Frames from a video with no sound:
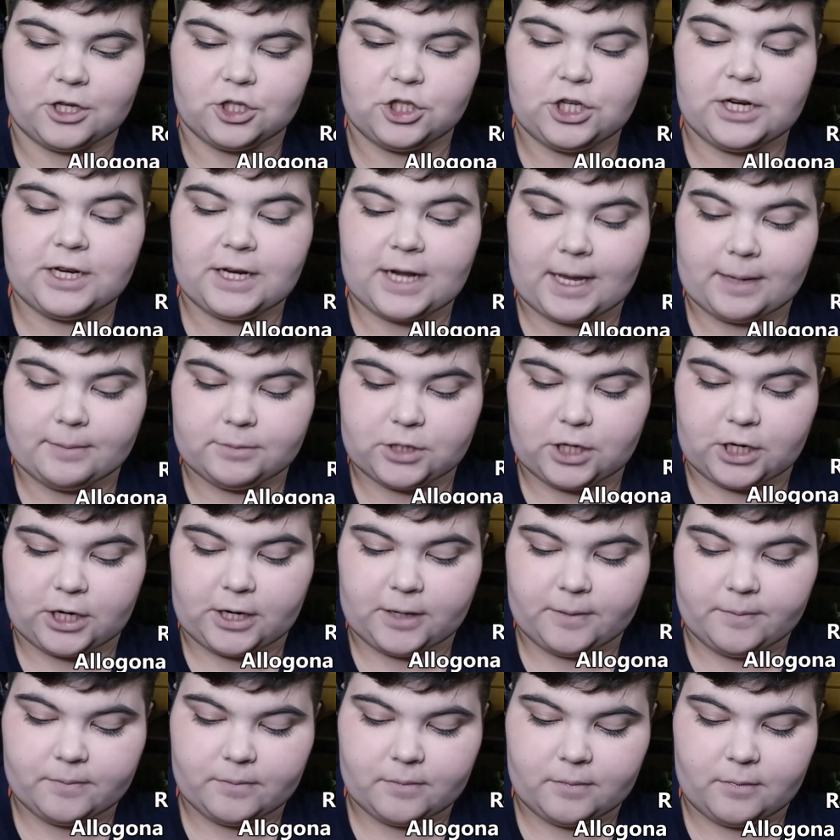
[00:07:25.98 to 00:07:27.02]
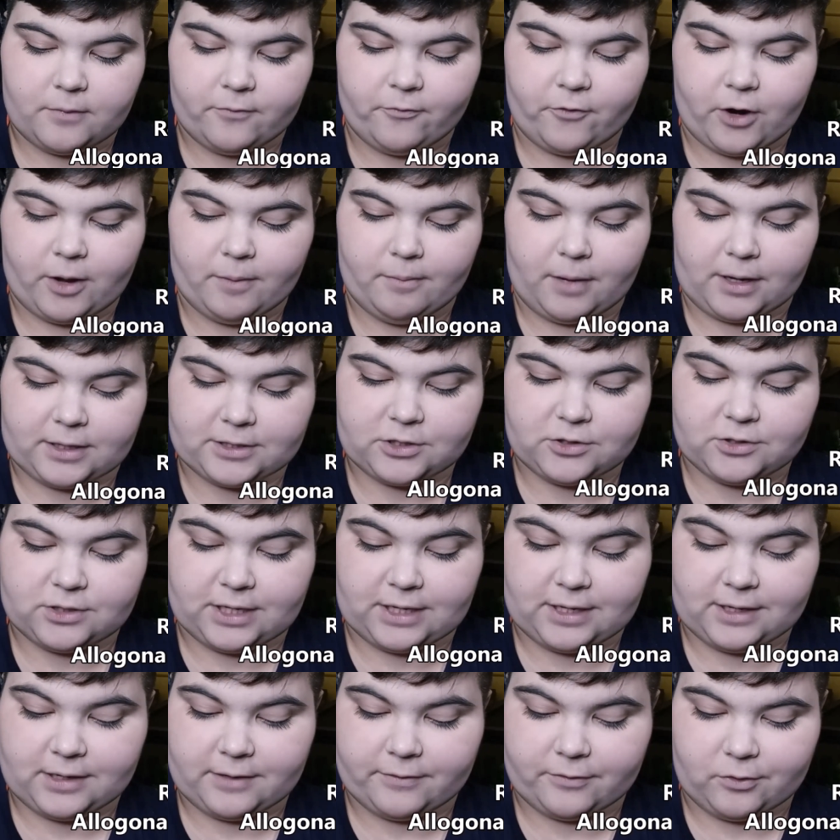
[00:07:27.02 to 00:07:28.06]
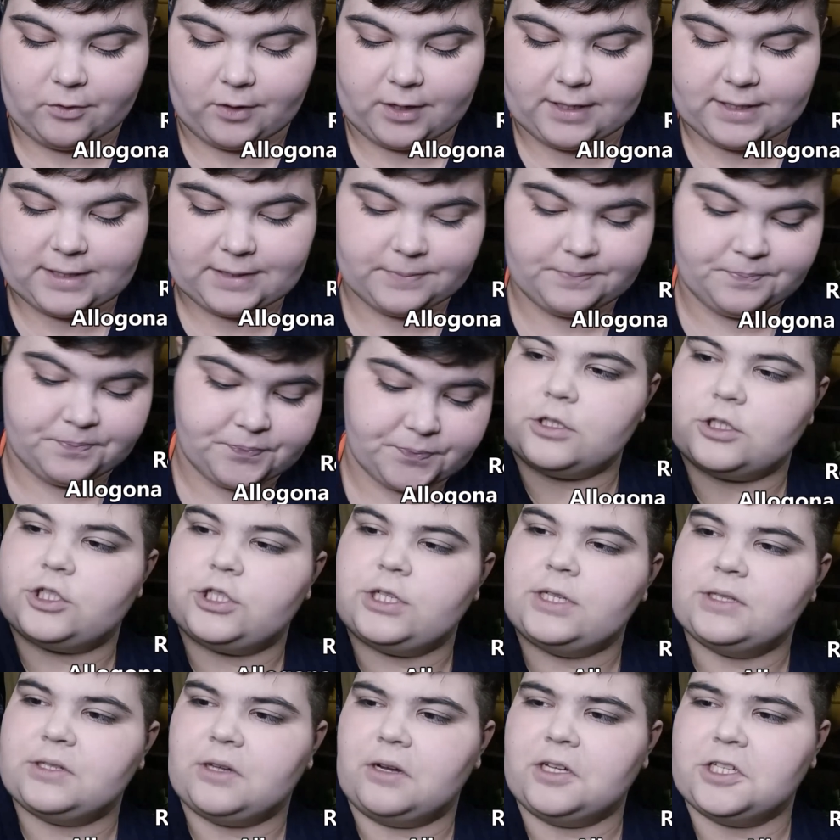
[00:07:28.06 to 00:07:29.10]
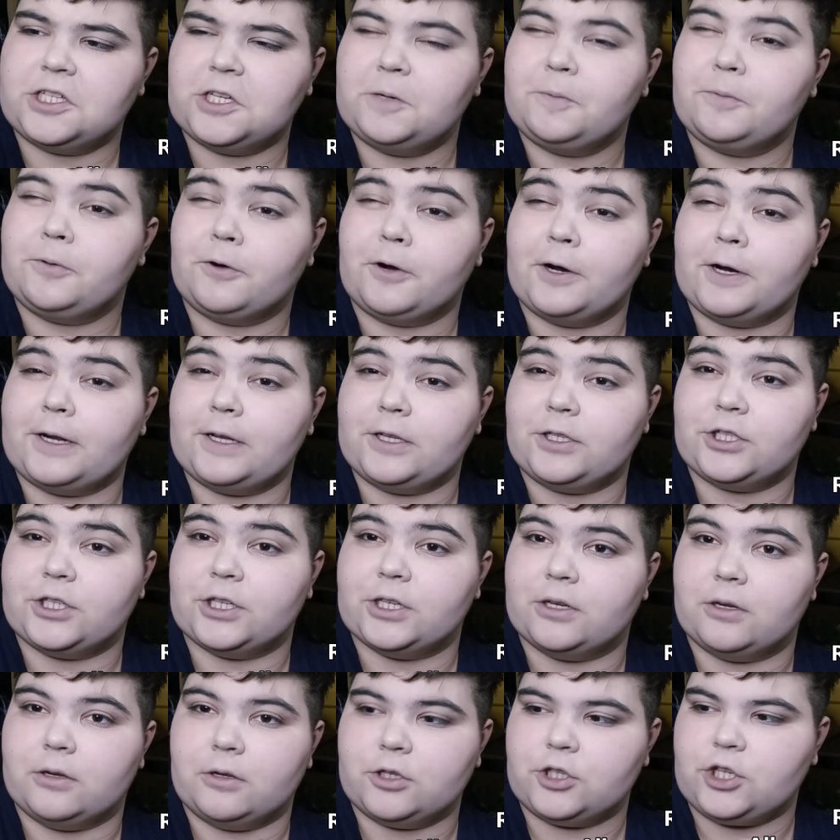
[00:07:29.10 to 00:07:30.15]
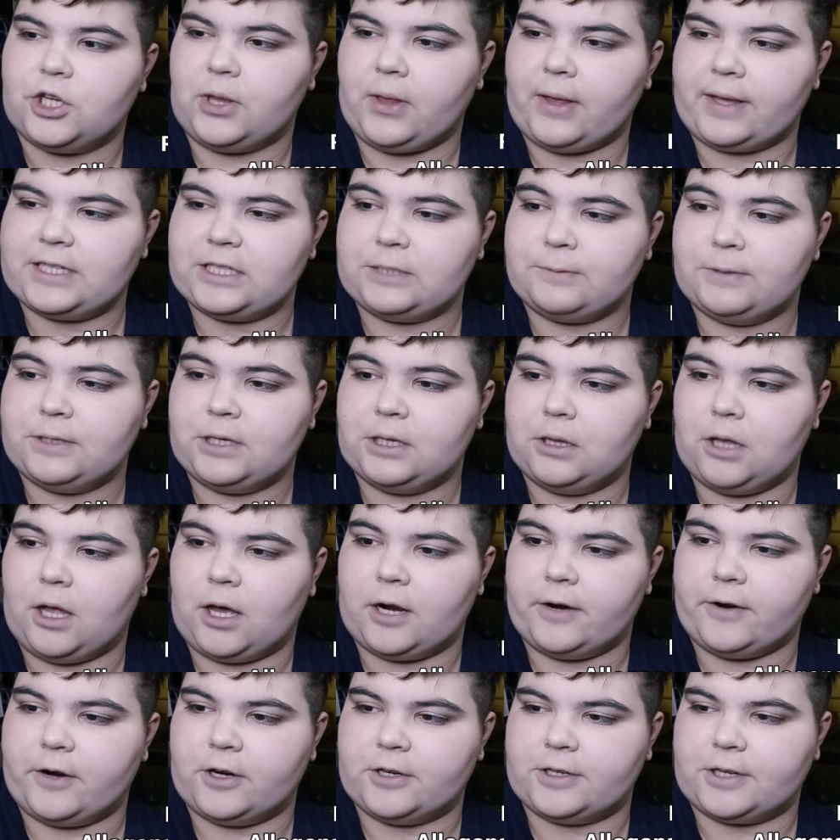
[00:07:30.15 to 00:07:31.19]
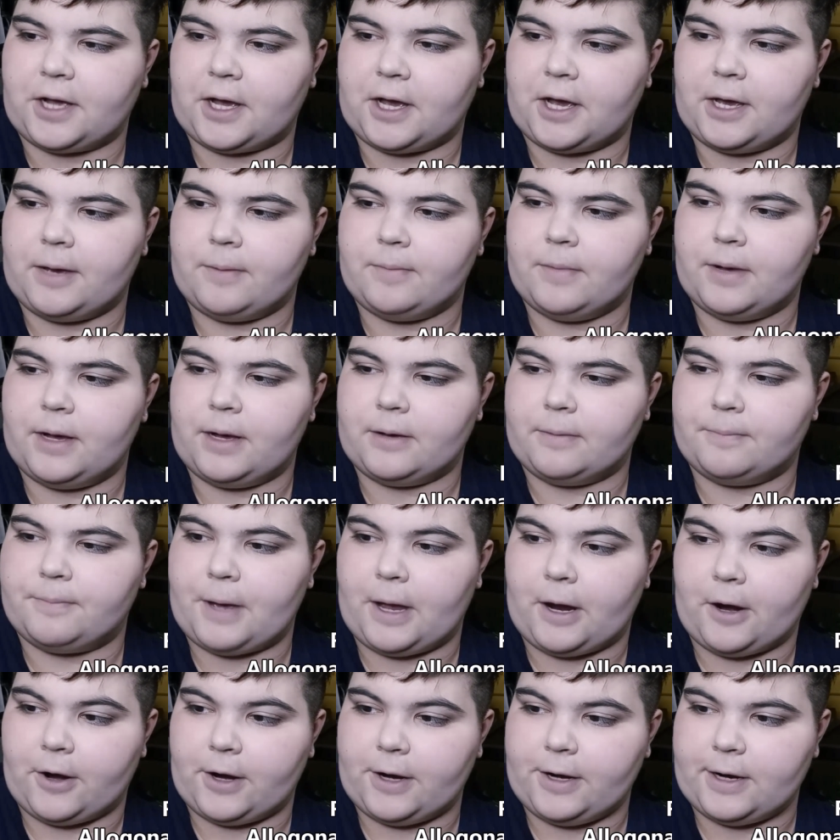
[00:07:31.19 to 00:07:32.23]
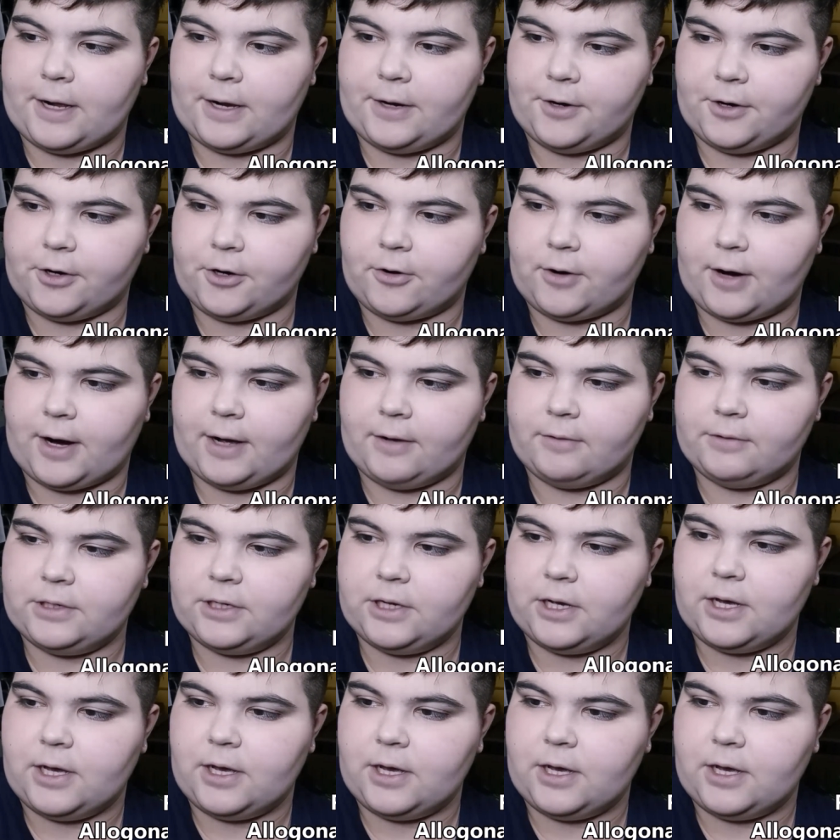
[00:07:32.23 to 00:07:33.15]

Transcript: She named her from Monsters Inc., of course. She's also pretty chill. She likes to spend a lot of her time buried underground.